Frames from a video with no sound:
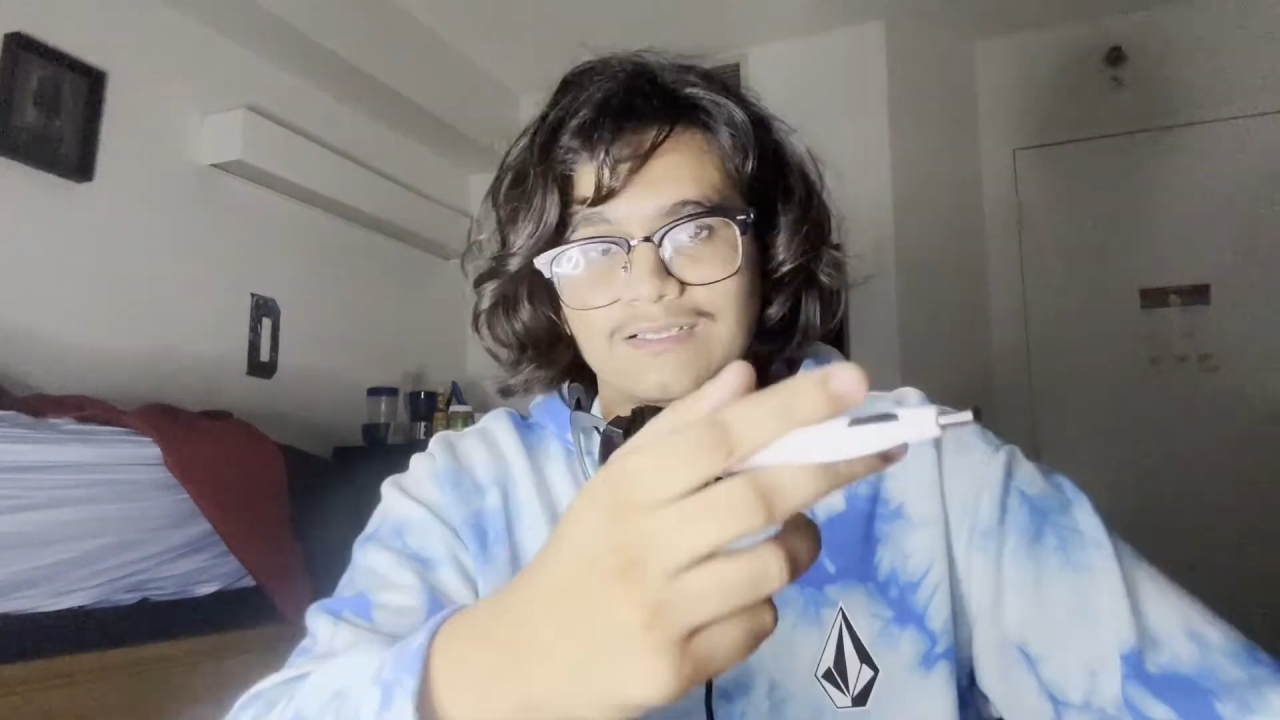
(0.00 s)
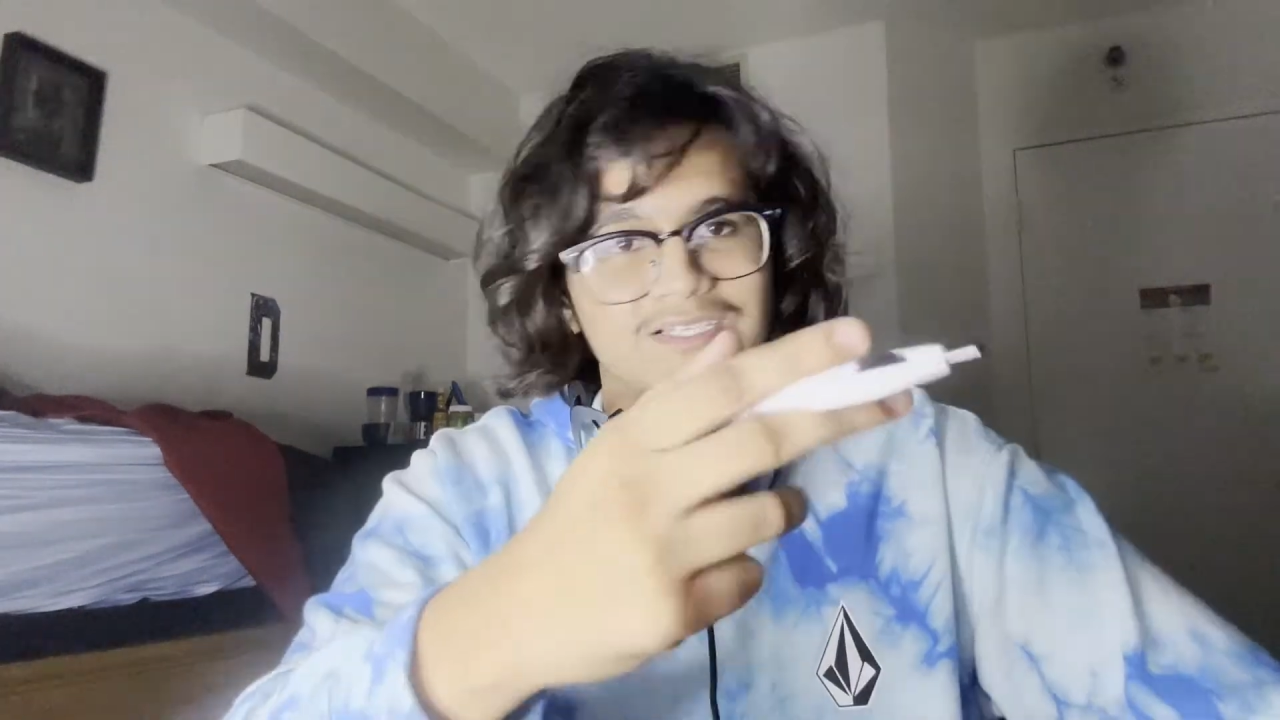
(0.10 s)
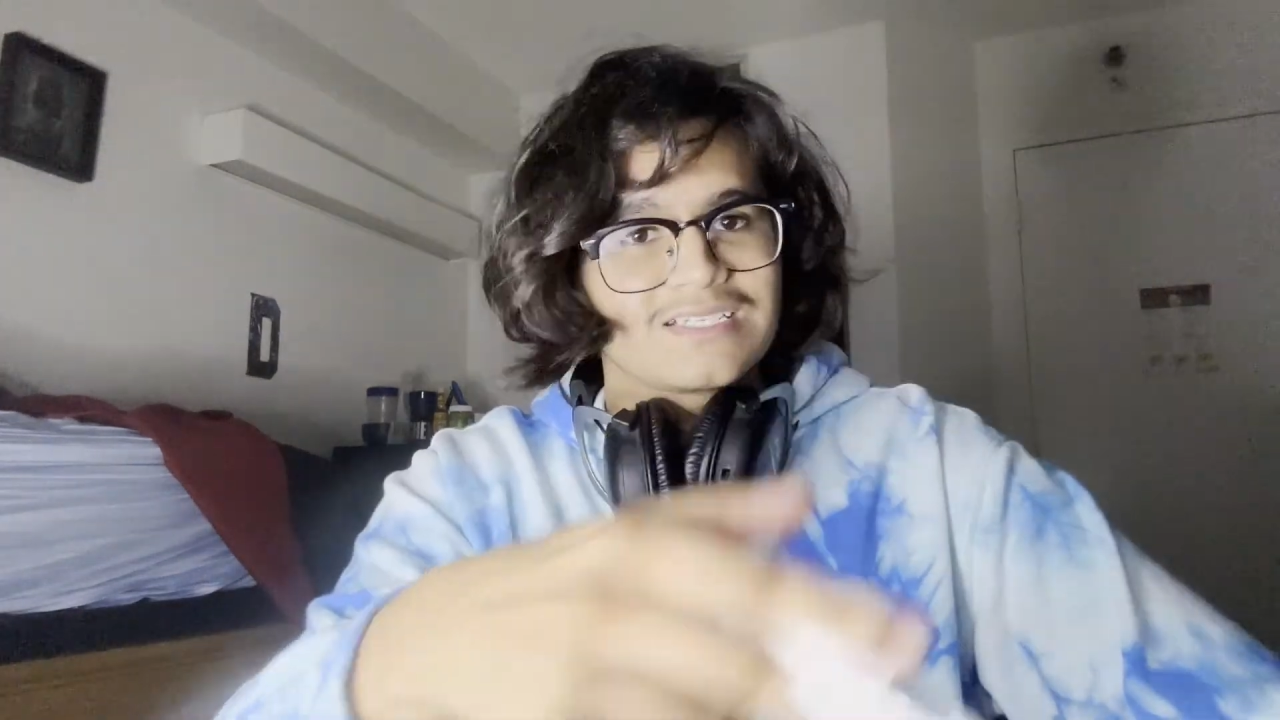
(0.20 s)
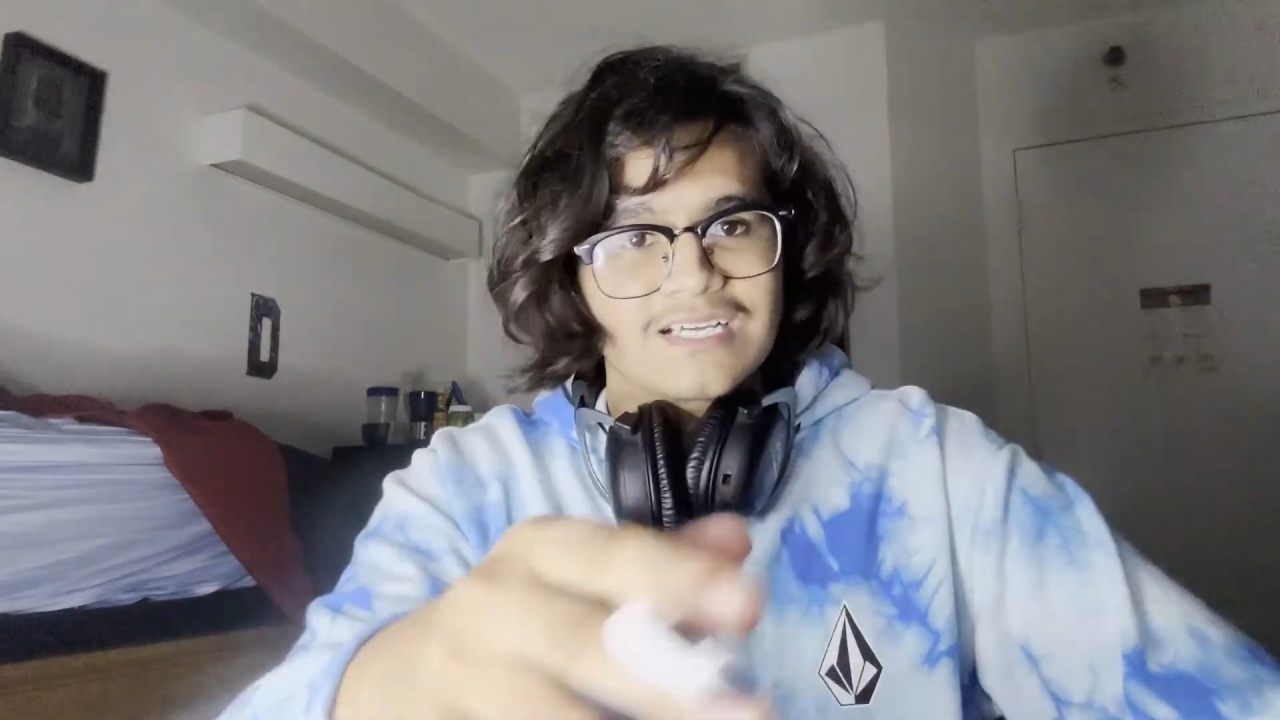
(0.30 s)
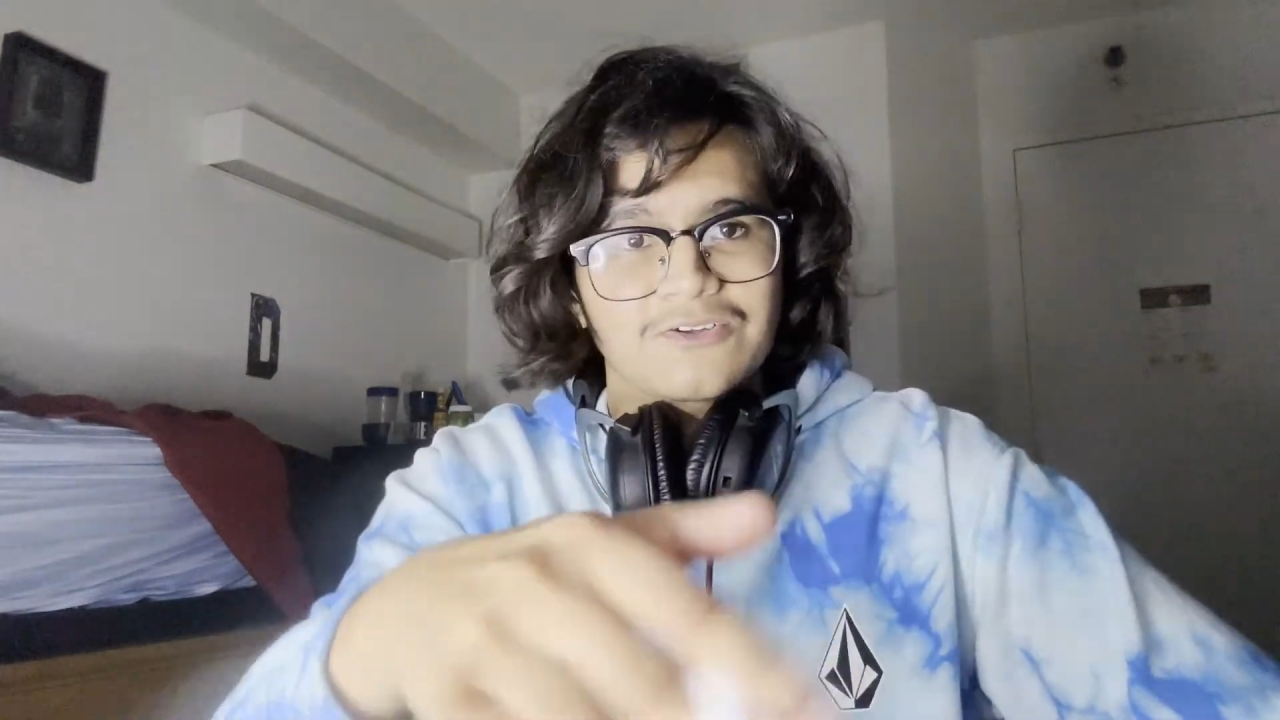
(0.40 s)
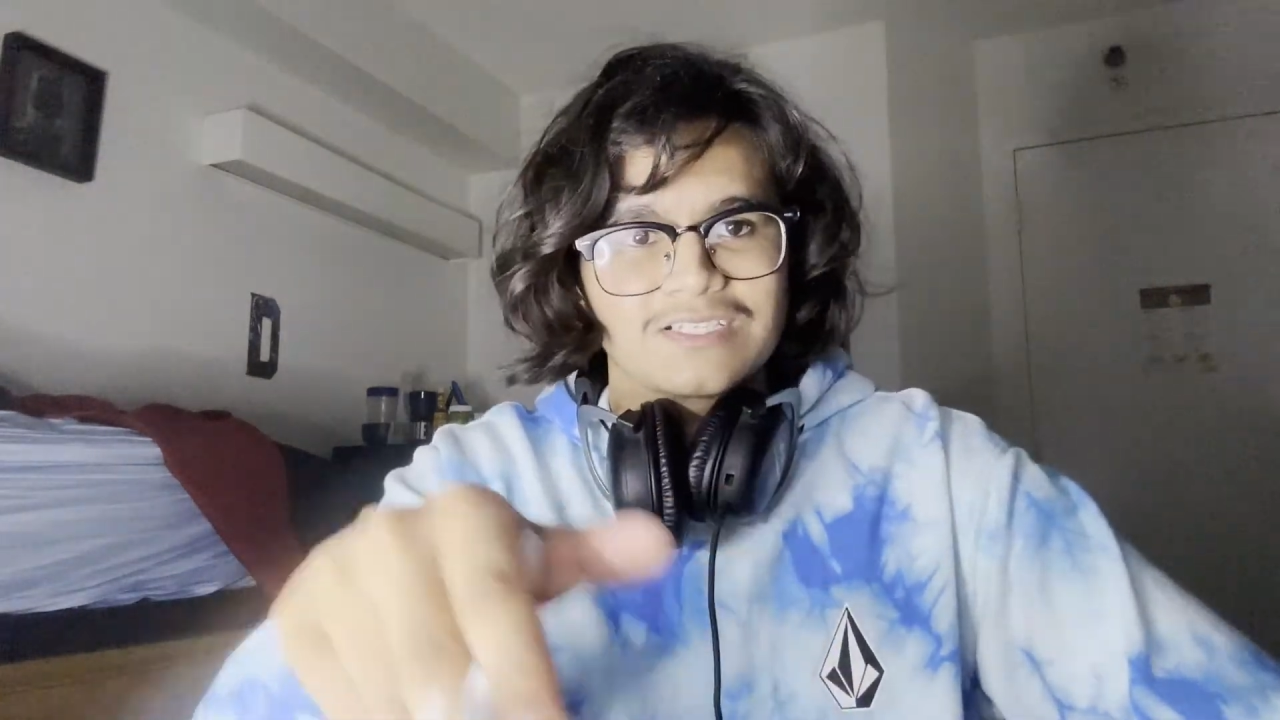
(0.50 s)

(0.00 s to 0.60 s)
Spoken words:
This entire